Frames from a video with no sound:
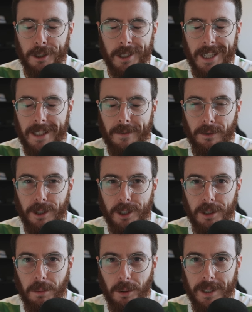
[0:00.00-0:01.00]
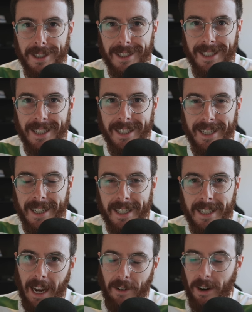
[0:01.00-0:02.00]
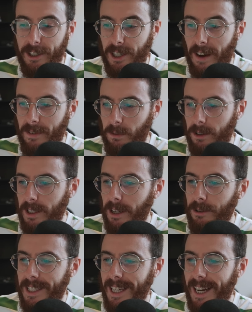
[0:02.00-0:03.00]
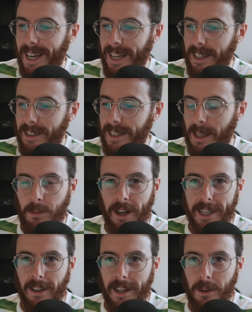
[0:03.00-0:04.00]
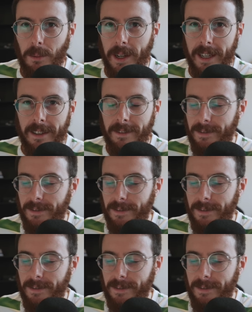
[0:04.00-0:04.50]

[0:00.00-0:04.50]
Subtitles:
And you see the footage of the boys in the garage afterwards at LCR celebrating like a win.